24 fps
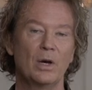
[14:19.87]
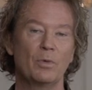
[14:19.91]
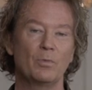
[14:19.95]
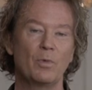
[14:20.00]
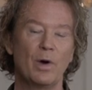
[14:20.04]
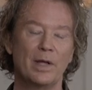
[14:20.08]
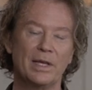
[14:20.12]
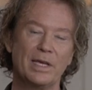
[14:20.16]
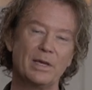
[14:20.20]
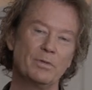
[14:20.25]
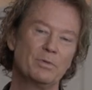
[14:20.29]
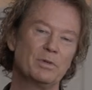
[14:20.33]

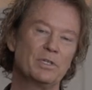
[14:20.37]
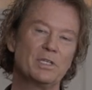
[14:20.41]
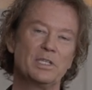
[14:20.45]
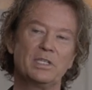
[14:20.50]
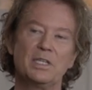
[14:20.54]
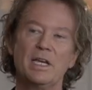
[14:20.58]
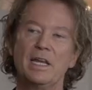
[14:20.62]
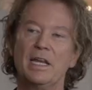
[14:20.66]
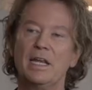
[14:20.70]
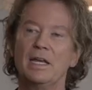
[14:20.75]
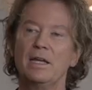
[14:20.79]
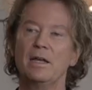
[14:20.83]
Well, he was
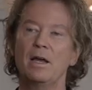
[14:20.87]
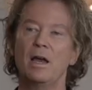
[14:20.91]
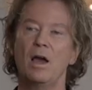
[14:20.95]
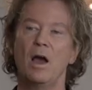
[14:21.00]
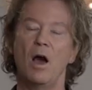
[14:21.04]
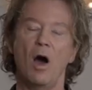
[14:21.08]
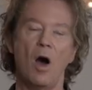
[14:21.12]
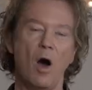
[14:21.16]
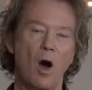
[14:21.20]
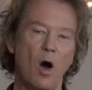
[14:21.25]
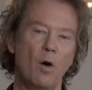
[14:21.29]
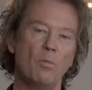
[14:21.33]
sitting
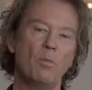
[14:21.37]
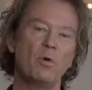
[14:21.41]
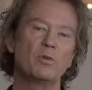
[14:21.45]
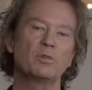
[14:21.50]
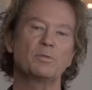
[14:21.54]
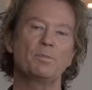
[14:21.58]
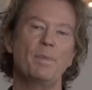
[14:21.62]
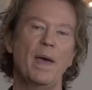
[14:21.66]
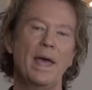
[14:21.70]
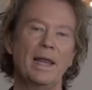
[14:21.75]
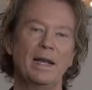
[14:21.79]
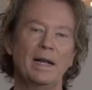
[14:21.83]

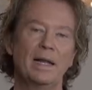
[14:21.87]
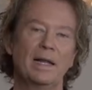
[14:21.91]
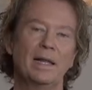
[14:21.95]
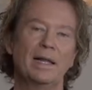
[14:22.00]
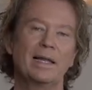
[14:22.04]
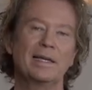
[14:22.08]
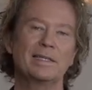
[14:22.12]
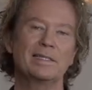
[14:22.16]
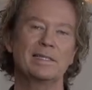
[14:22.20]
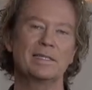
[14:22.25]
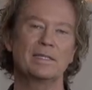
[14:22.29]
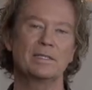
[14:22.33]
almost
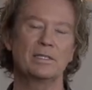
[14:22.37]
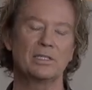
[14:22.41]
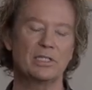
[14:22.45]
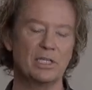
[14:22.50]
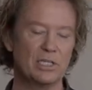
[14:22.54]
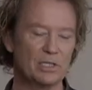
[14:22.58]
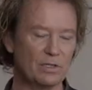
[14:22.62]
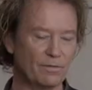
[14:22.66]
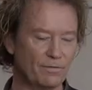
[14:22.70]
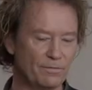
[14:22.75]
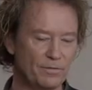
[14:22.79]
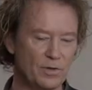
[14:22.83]
penniless,
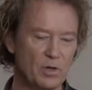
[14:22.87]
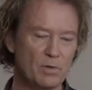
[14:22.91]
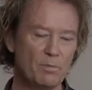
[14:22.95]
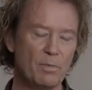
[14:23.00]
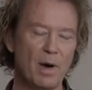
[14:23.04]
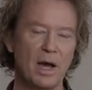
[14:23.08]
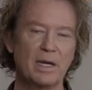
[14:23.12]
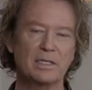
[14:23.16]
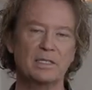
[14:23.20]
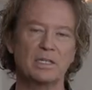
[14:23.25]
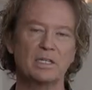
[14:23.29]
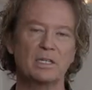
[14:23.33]
just a few
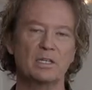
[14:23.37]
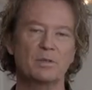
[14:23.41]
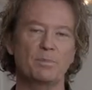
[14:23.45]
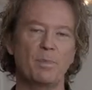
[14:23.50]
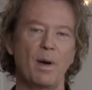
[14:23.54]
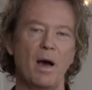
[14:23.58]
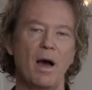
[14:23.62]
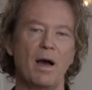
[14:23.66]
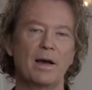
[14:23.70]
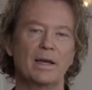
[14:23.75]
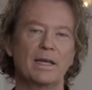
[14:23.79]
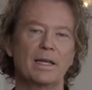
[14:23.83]
bucks in his
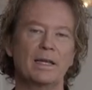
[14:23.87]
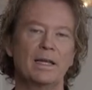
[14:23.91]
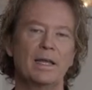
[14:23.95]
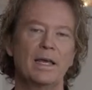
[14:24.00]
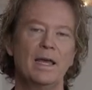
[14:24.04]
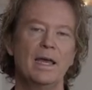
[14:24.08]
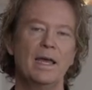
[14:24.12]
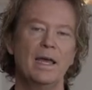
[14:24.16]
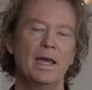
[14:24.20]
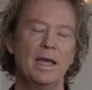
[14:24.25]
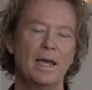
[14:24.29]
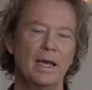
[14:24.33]
pocket,
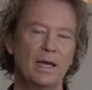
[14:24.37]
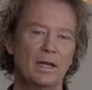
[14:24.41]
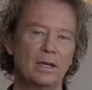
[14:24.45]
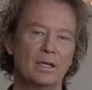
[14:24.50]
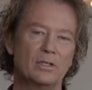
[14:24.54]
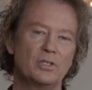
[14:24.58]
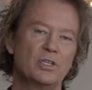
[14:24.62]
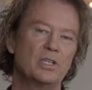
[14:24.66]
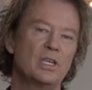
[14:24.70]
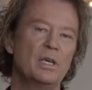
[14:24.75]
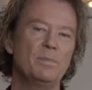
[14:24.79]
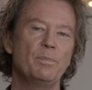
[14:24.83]
in a
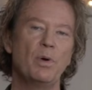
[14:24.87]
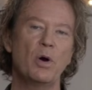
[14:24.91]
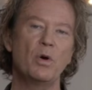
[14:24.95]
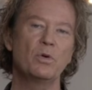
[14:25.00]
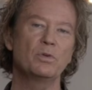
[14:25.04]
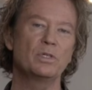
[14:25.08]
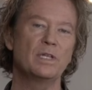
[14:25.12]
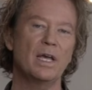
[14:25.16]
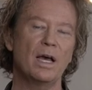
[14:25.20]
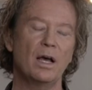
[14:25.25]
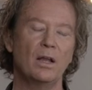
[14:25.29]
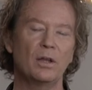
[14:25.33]
cheap
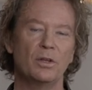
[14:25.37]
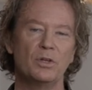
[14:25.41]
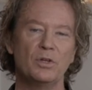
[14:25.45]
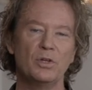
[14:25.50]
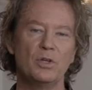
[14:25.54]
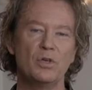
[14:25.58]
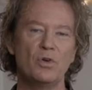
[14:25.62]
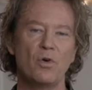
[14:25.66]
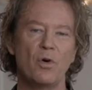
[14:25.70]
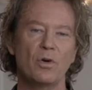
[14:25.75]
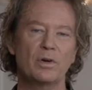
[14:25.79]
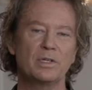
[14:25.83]
hotel in
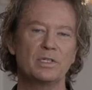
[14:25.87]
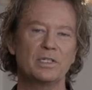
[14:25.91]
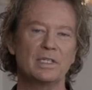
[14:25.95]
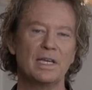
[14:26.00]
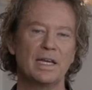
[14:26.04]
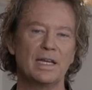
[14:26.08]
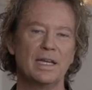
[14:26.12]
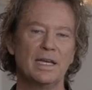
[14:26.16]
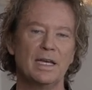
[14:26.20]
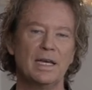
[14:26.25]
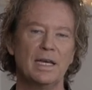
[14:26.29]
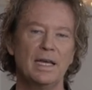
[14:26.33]
New York
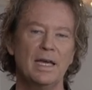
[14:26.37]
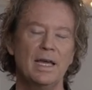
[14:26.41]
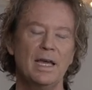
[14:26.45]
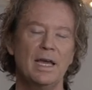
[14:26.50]
City.